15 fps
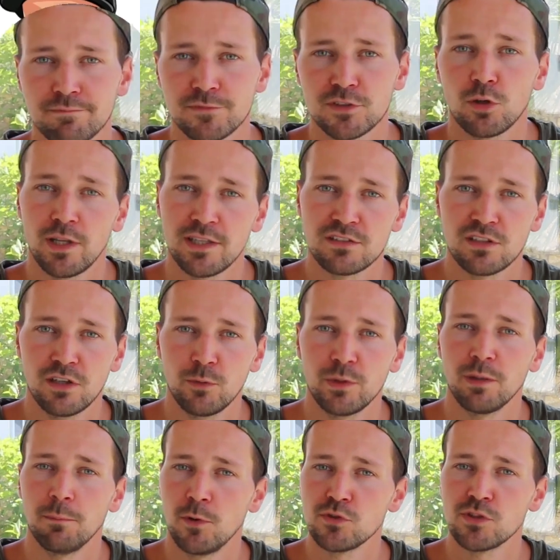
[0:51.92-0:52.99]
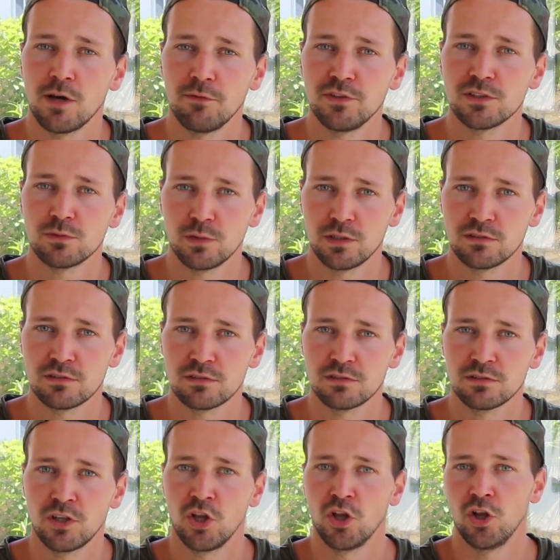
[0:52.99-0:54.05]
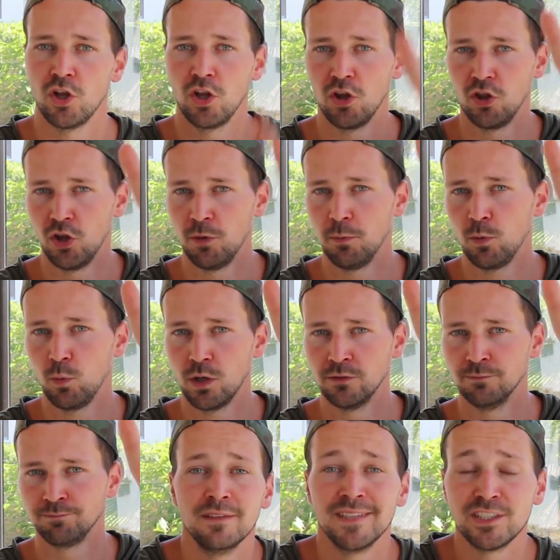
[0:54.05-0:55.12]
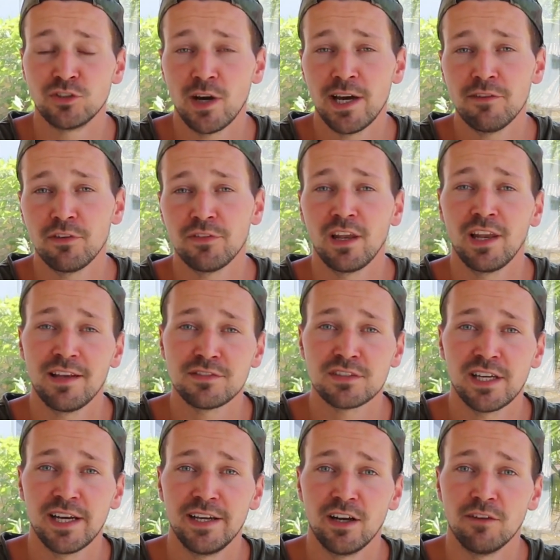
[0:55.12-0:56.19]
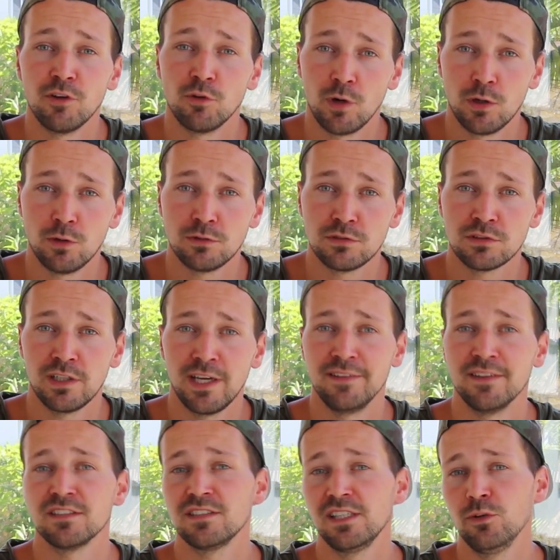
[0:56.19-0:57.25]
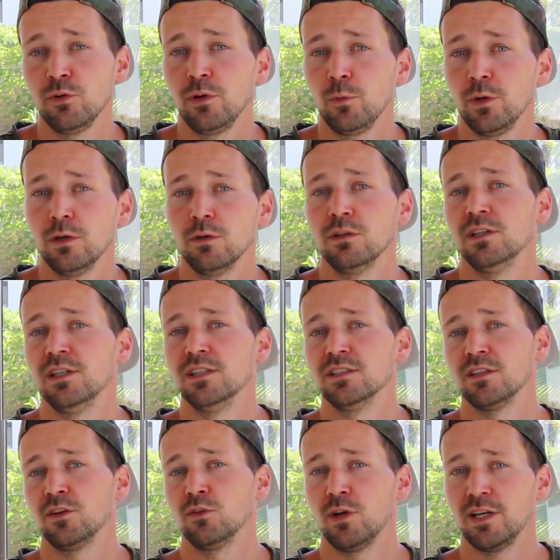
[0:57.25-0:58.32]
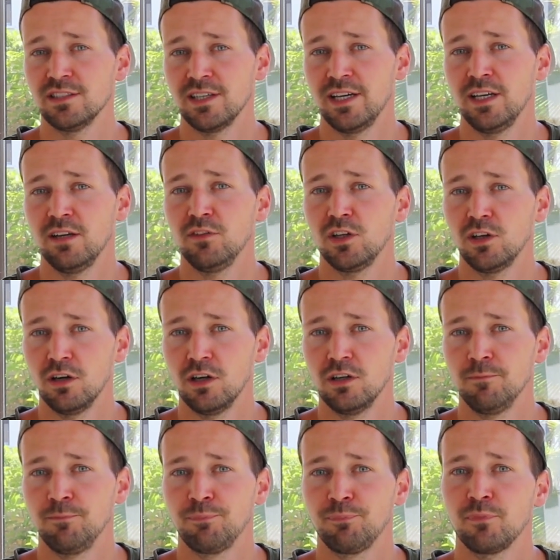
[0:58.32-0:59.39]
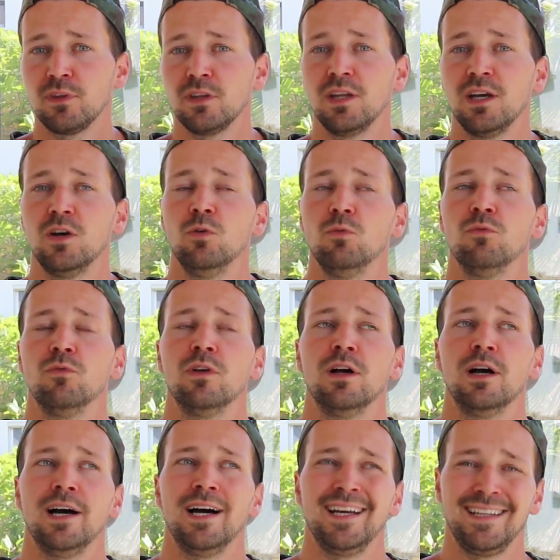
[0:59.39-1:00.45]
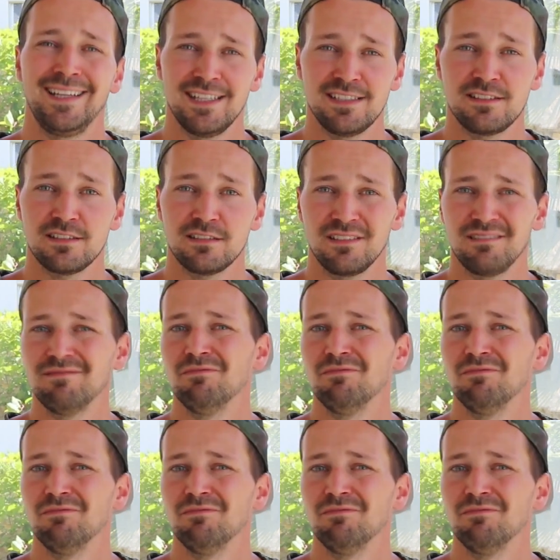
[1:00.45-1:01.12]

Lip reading: So let's start with the most obvious ones. Number 1. They drive on the left side of the road and the steering wheel is on the right side of the car. Now, I guess